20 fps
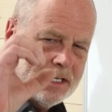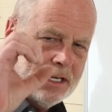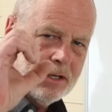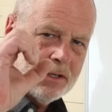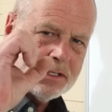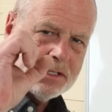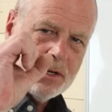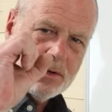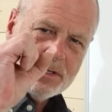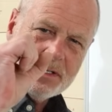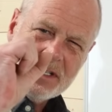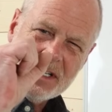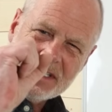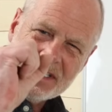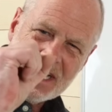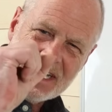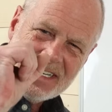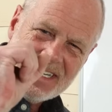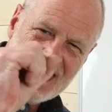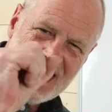steel, so it's
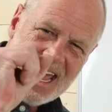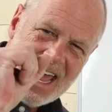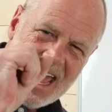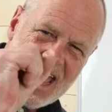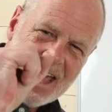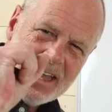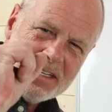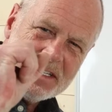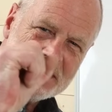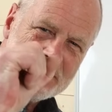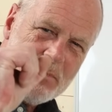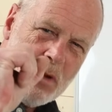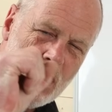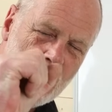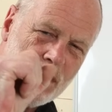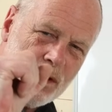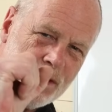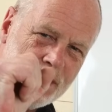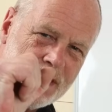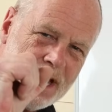just a tad
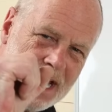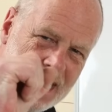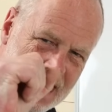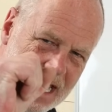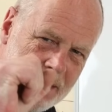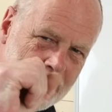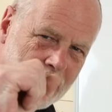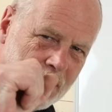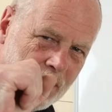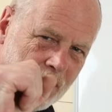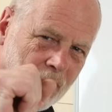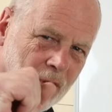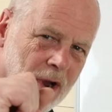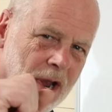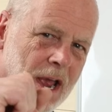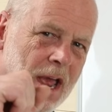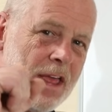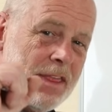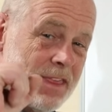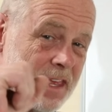smaller in diameter
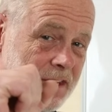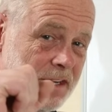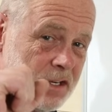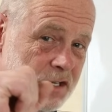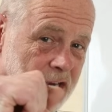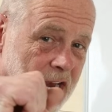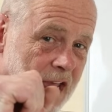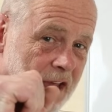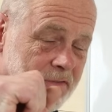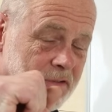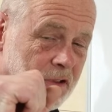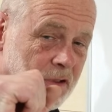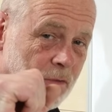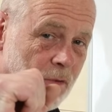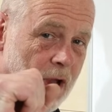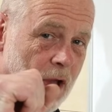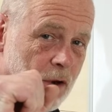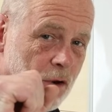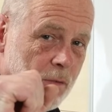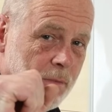than the shaft of the
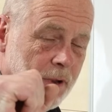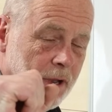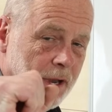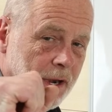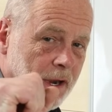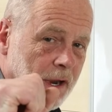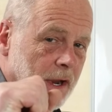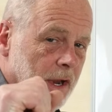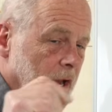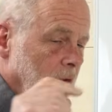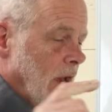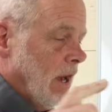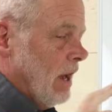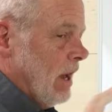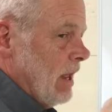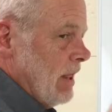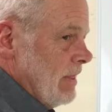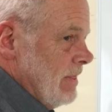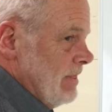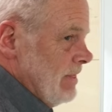router bit,
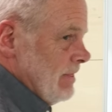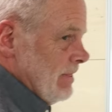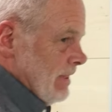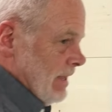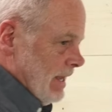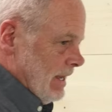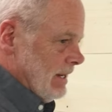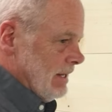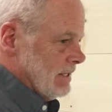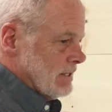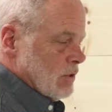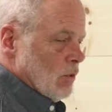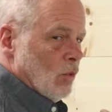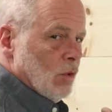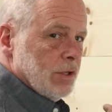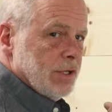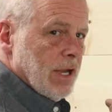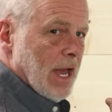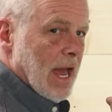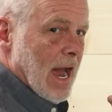it is
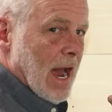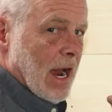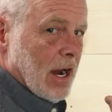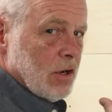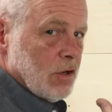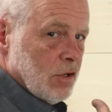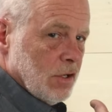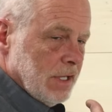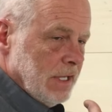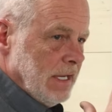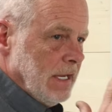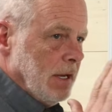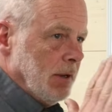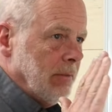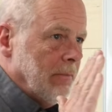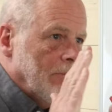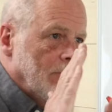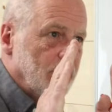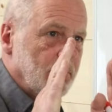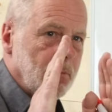going to actually
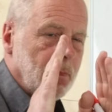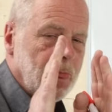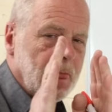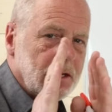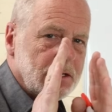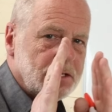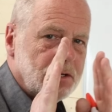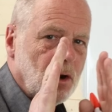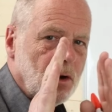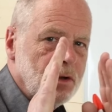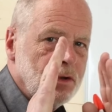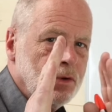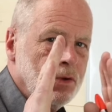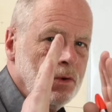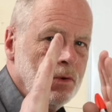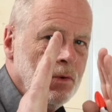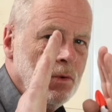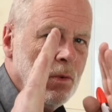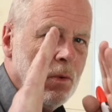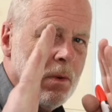start
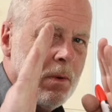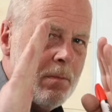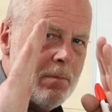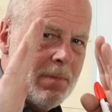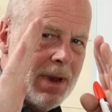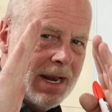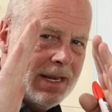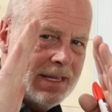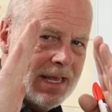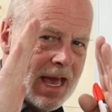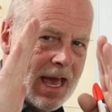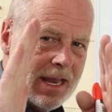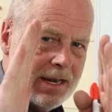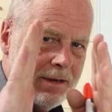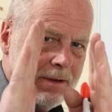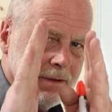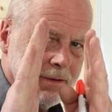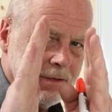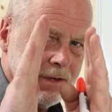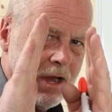to make
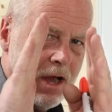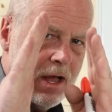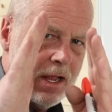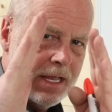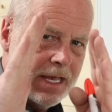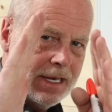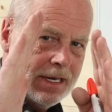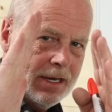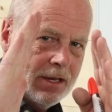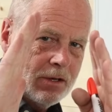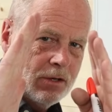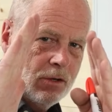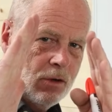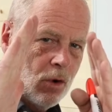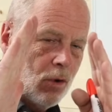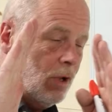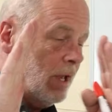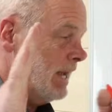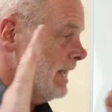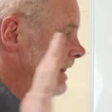that collet
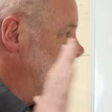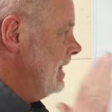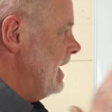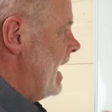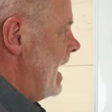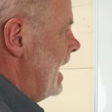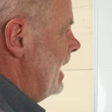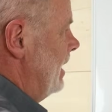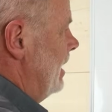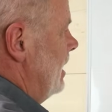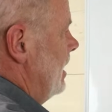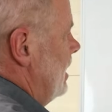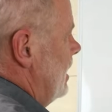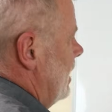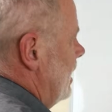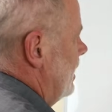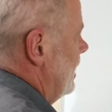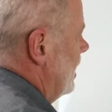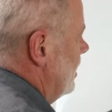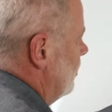go like that.
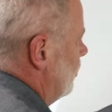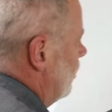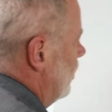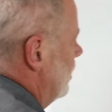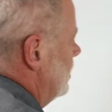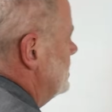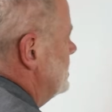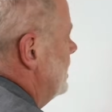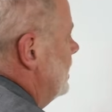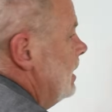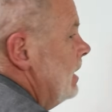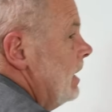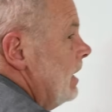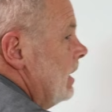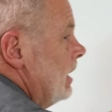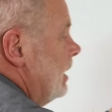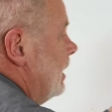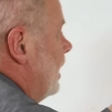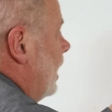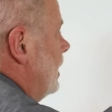In other words,
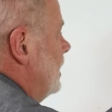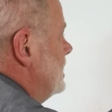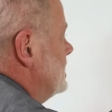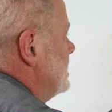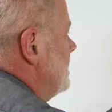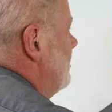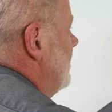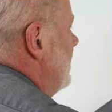on this